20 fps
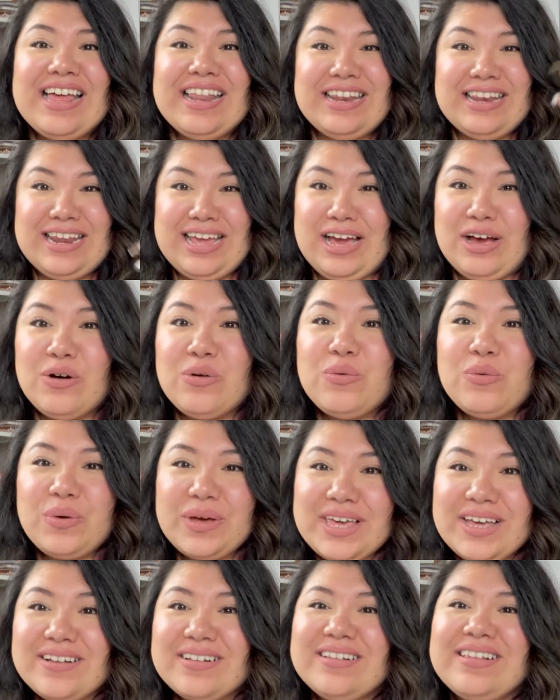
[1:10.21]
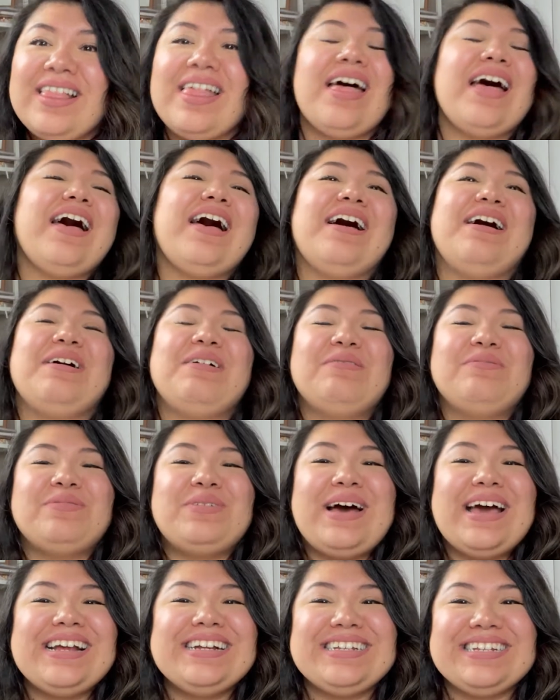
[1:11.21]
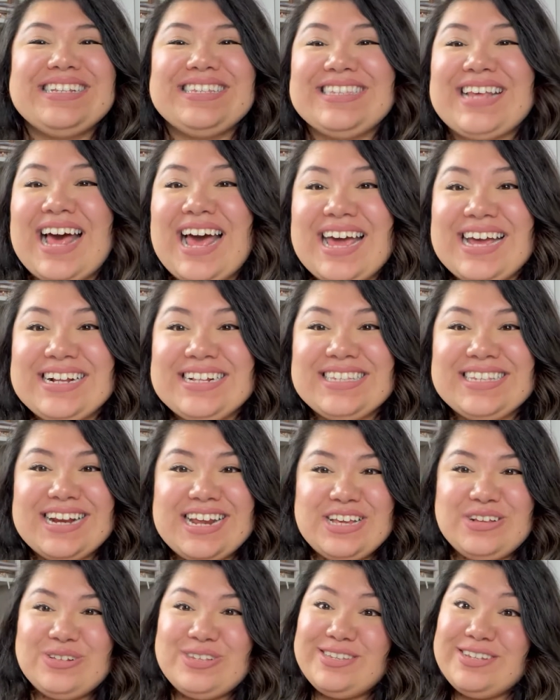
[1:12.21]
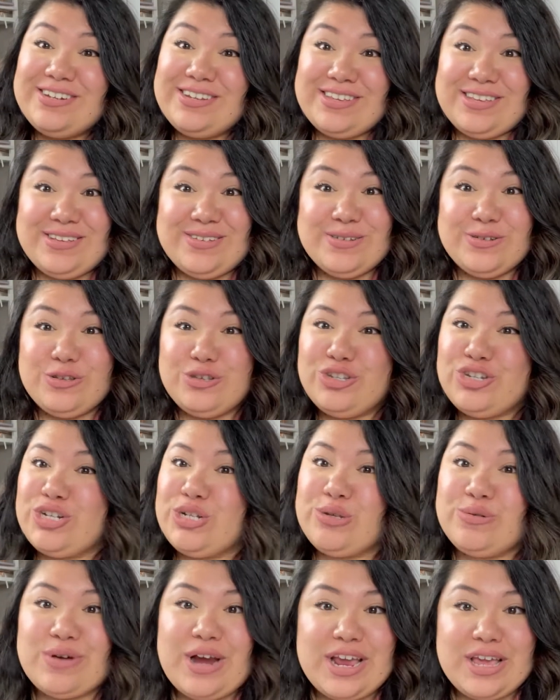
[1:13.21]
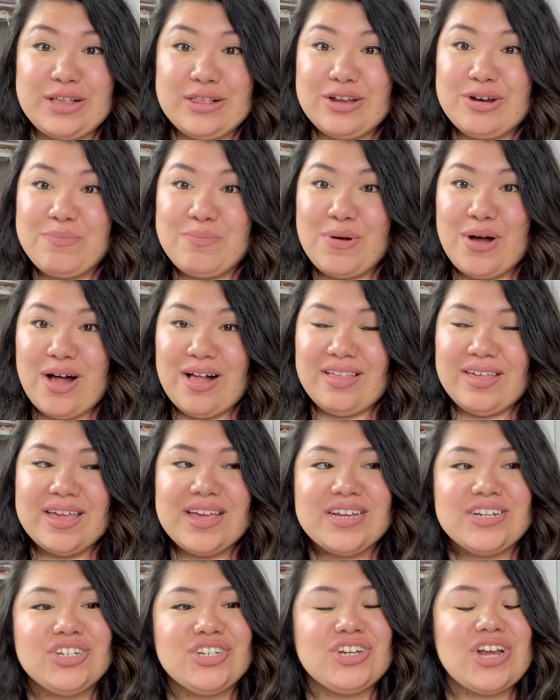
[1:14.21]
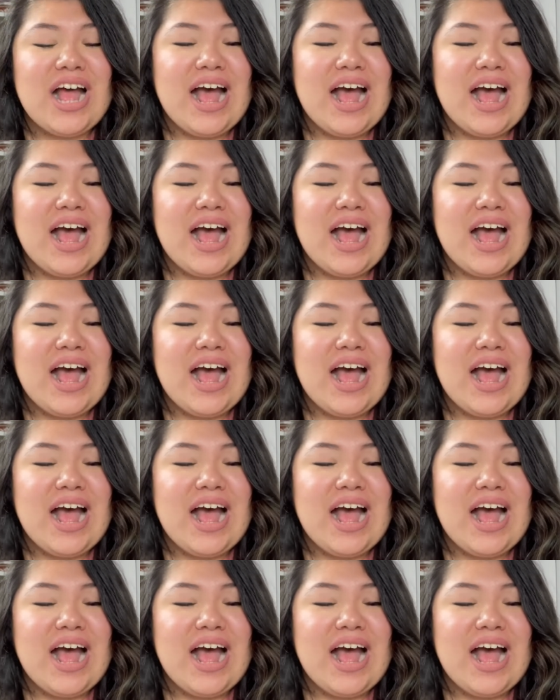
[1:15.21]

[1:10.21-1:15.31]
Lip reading: nail wheel my designs, and I used to use just regular polish.